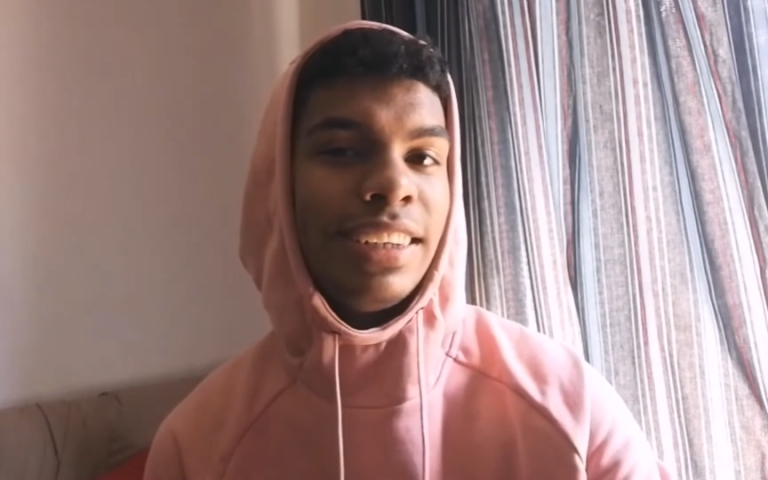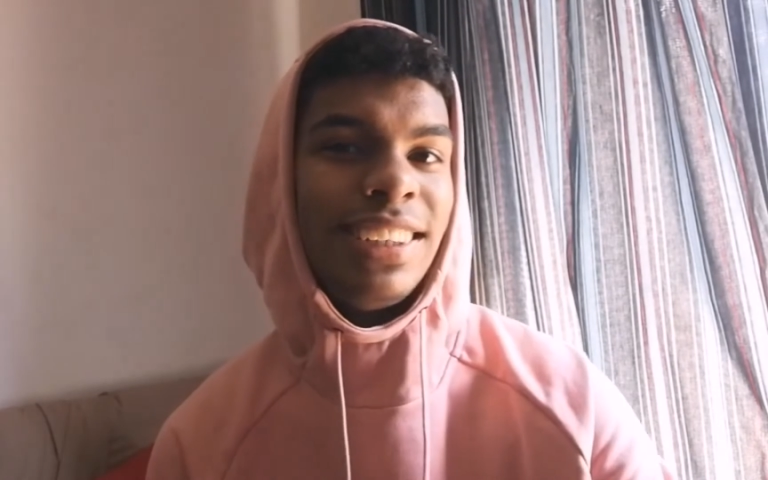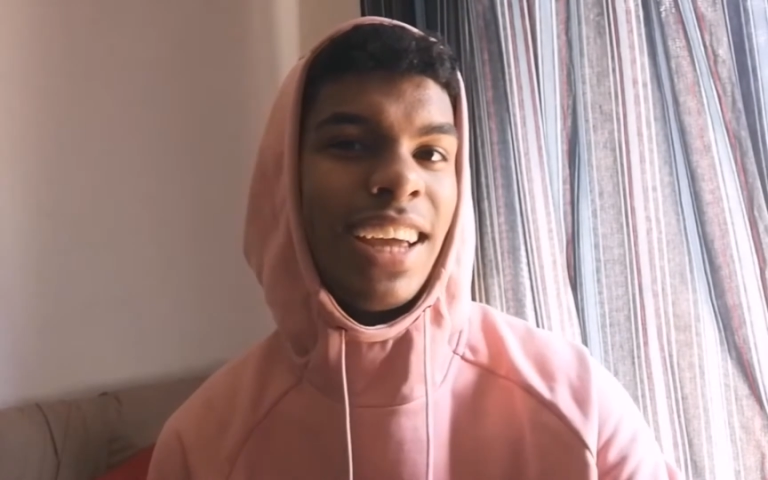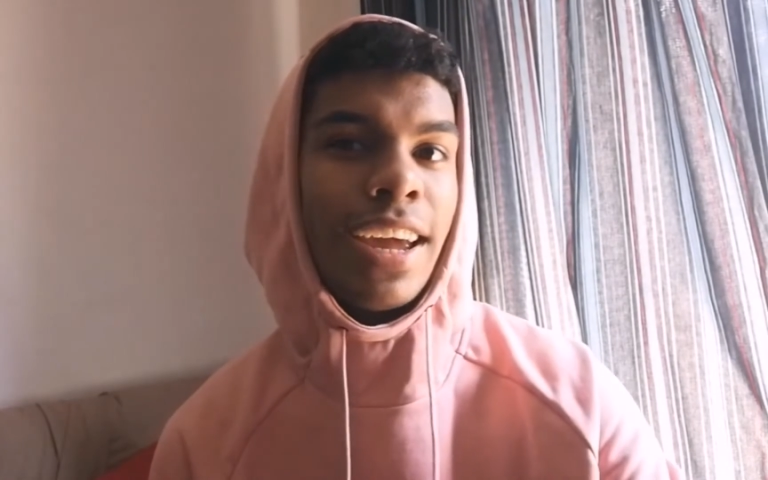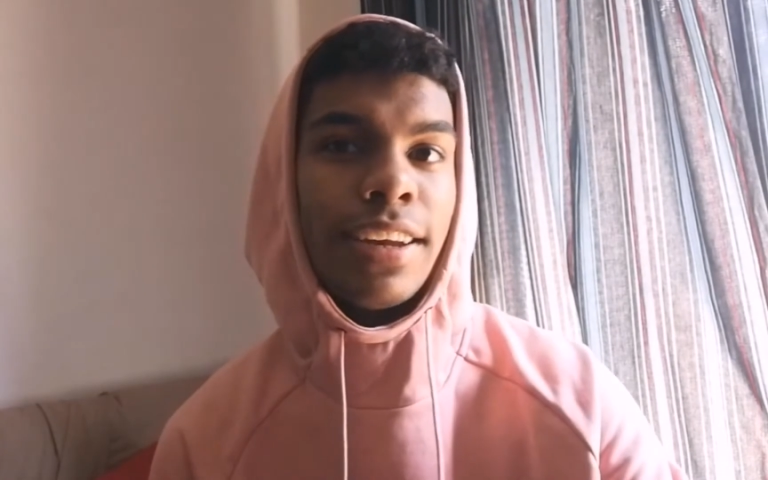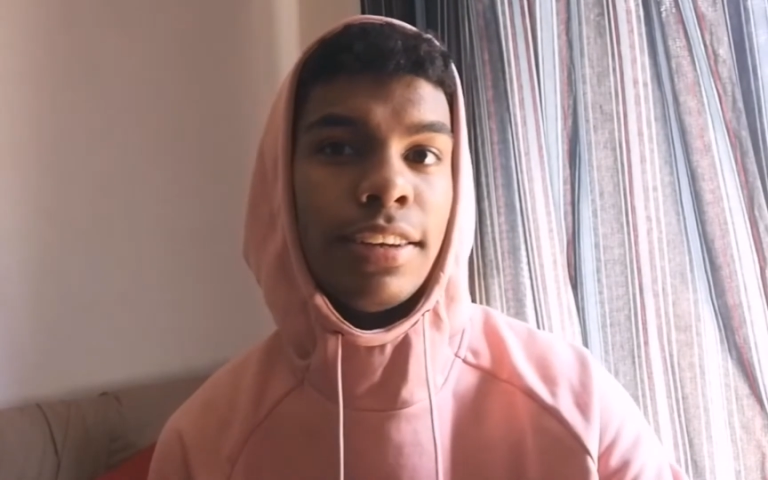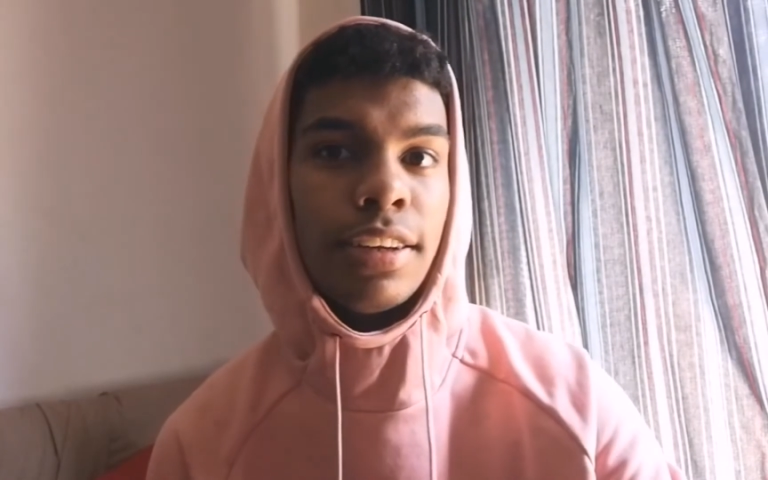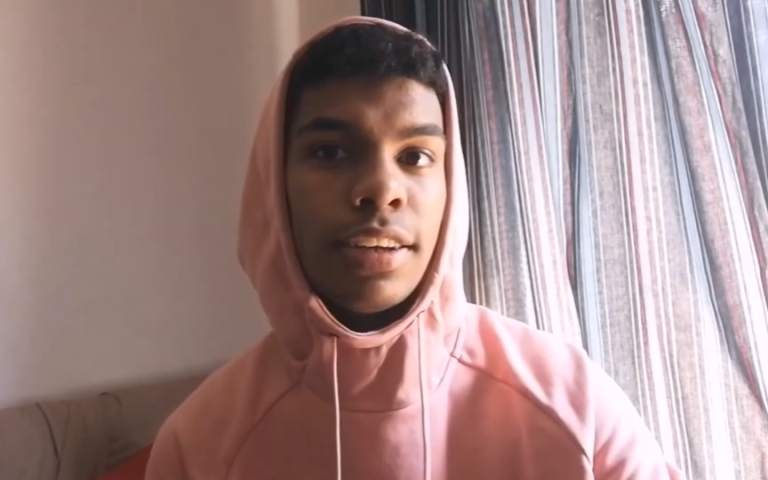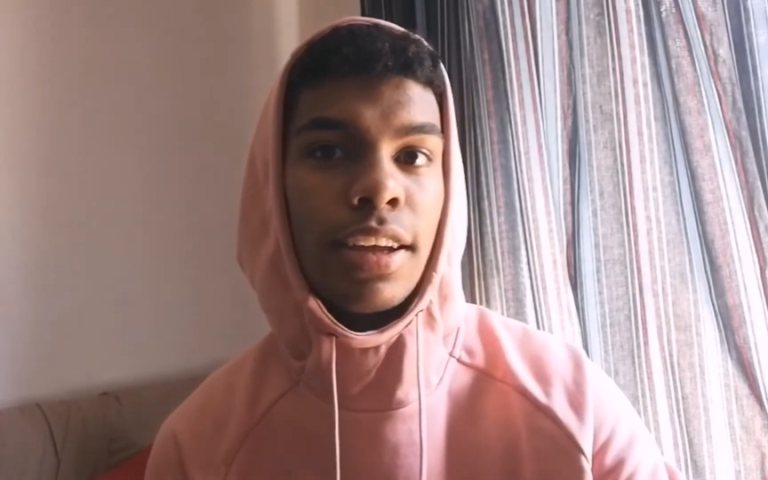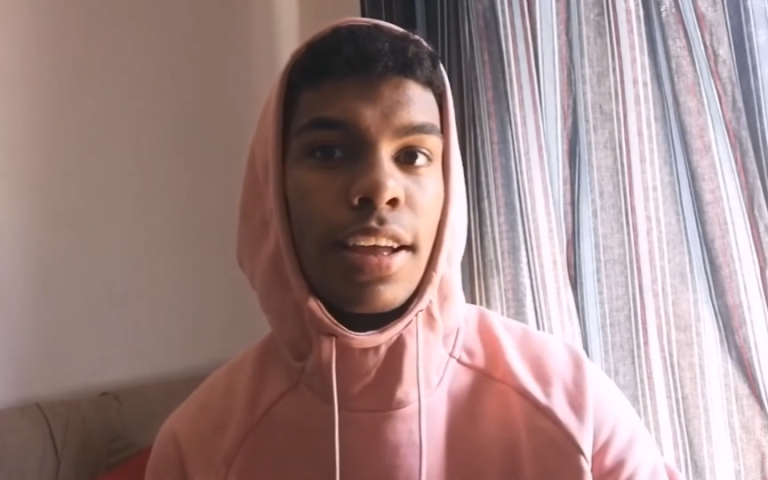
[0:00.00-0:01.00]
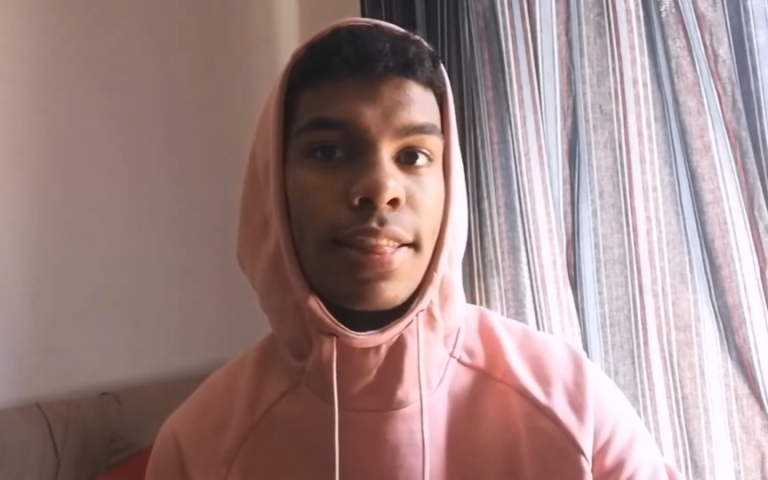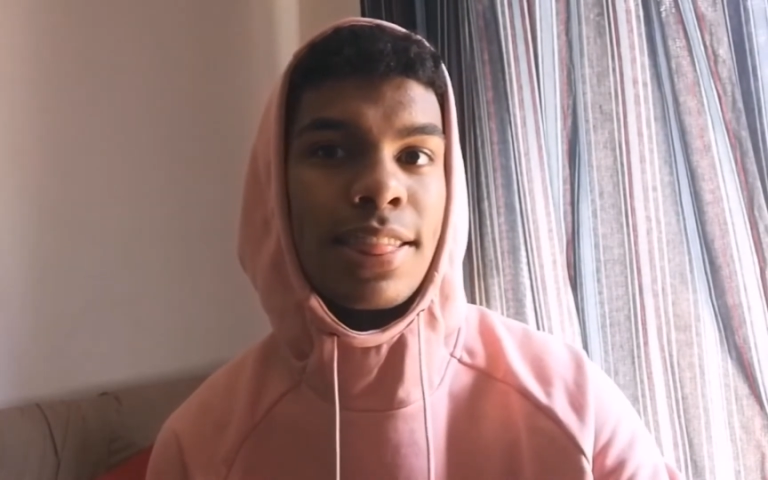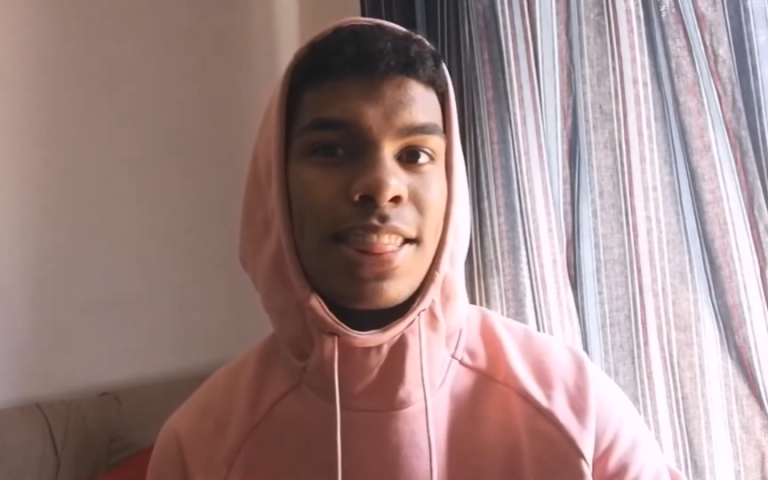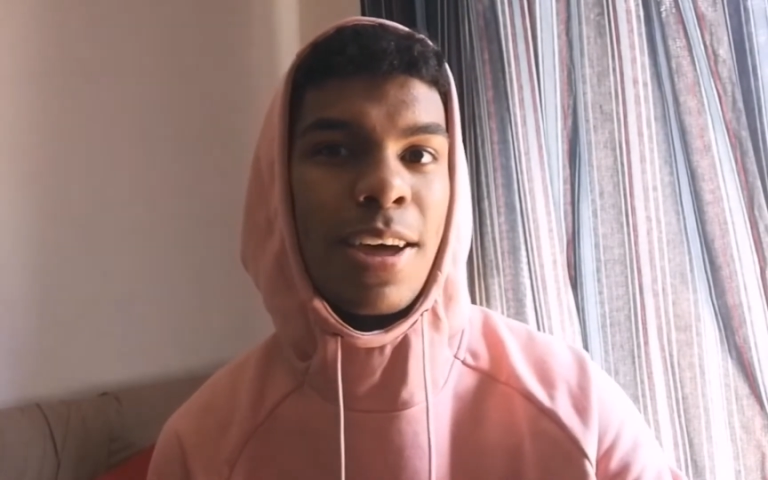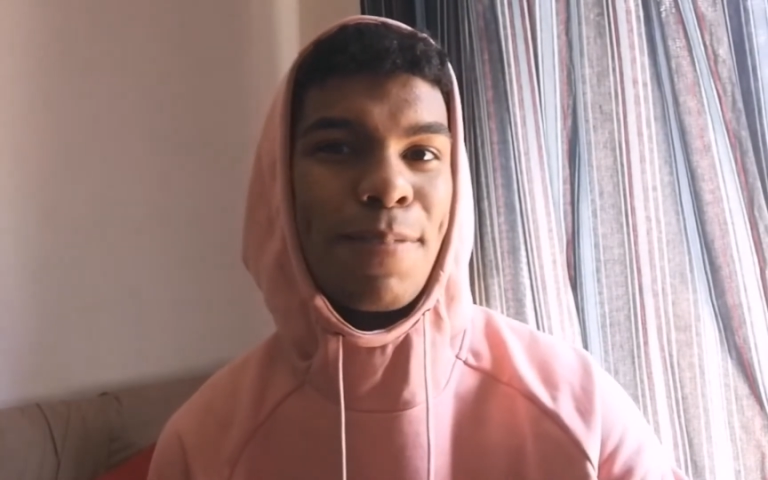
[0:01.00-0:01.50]
Ted,
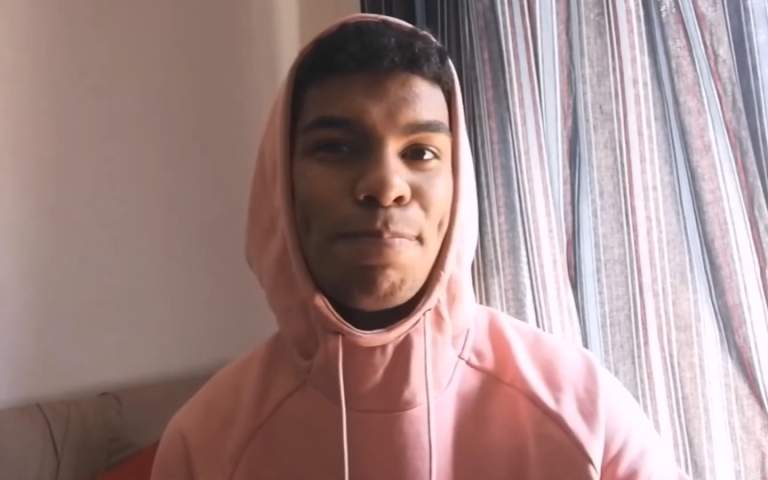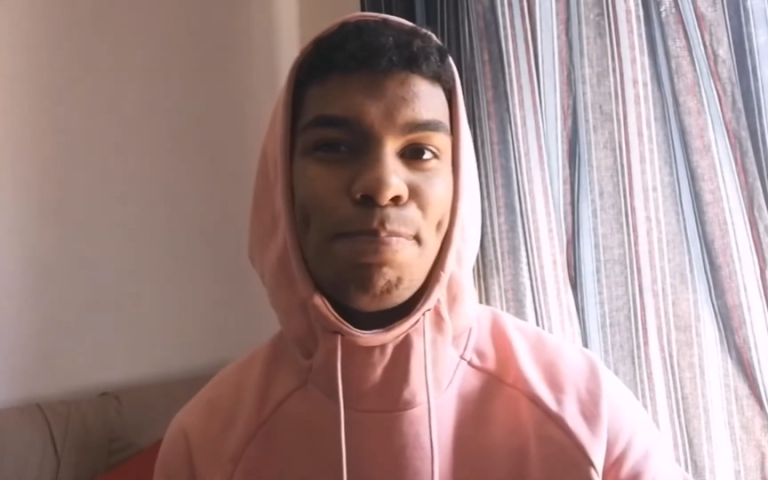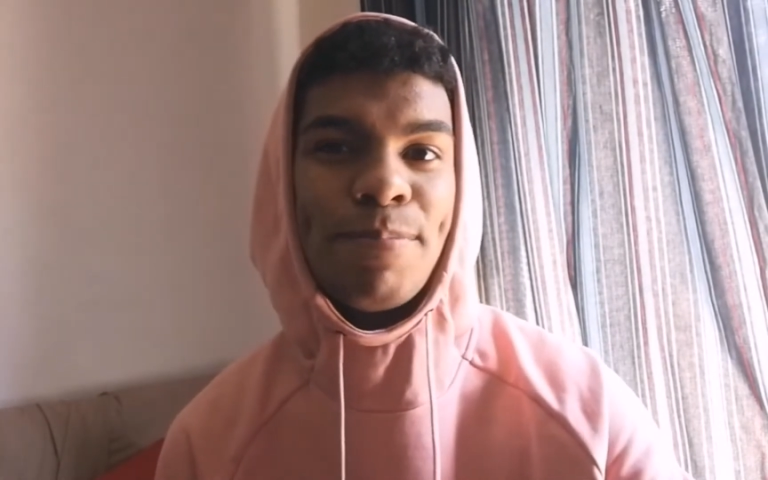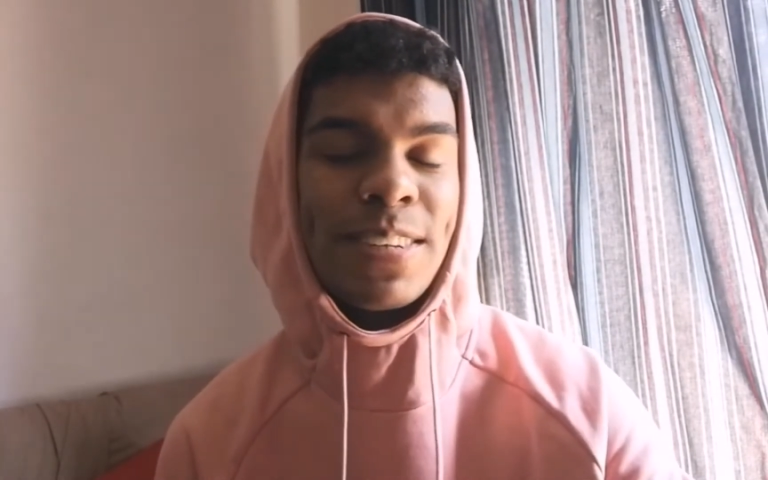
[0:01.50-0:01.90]
the